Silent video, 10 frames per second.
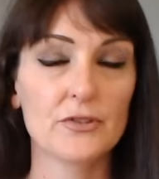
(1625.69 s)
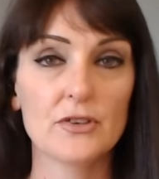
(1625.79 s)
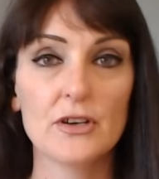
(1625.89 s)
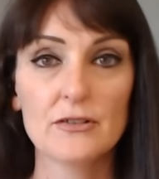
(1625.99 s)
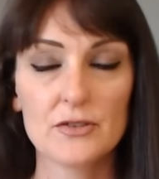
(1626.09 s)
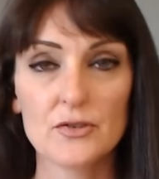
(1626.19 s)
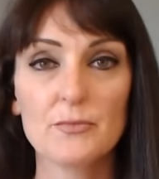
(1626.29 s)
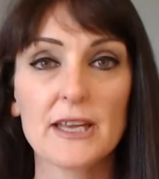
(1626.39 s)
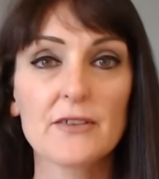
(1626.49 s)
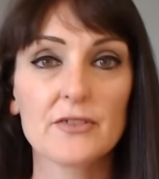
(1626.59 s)
you know, you
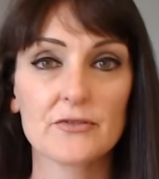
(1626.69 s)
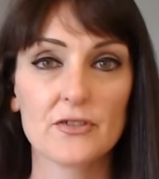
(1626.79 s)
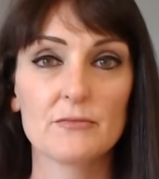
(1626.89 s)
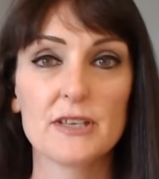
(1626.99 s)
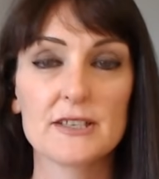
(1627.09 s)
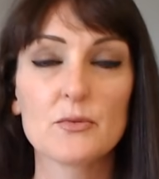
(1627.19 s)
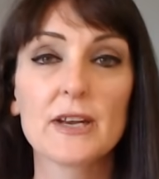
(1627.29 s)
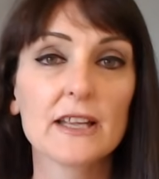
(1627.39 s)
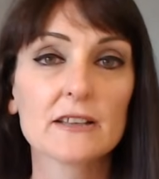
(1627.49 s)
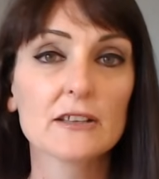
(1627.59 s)
benefit from his
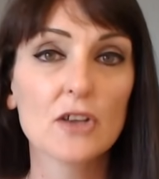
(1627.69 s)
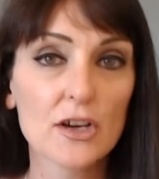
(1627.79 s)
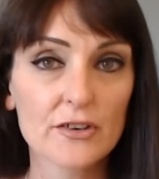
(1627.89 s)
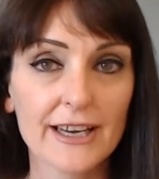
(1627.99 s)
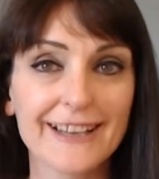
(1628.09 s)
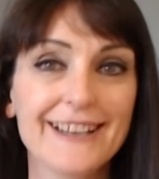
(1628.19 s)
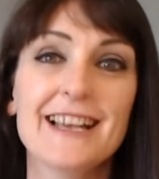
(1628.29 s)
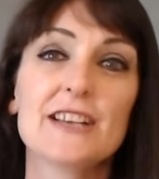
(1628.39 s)
winning the lottery.